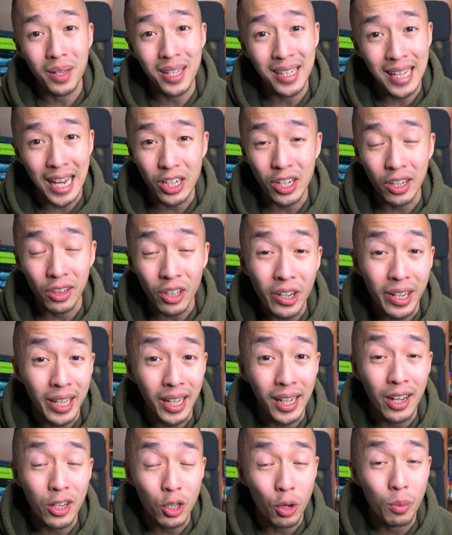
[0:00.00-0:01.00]
is actually
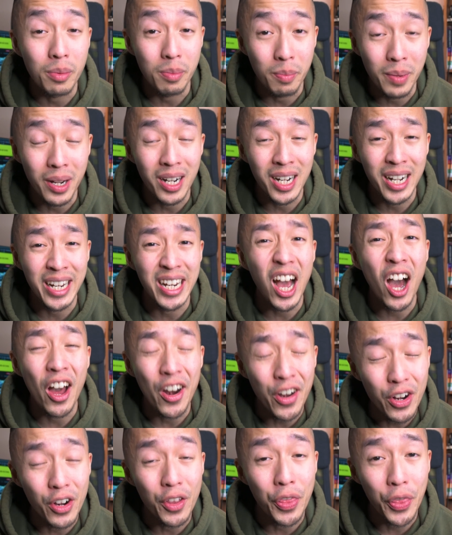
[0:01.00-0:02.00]
learning Adobe Premiere in
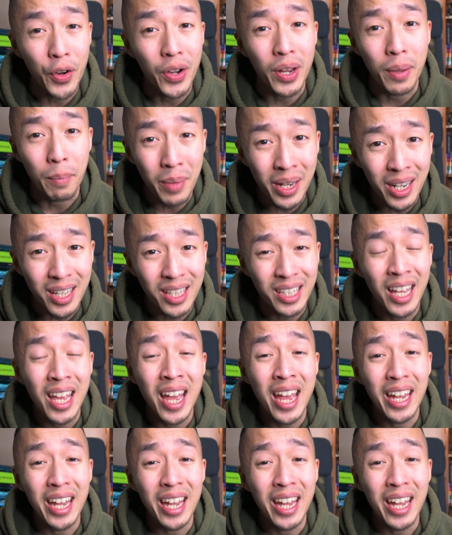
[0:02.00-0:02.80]
under 30 minutes.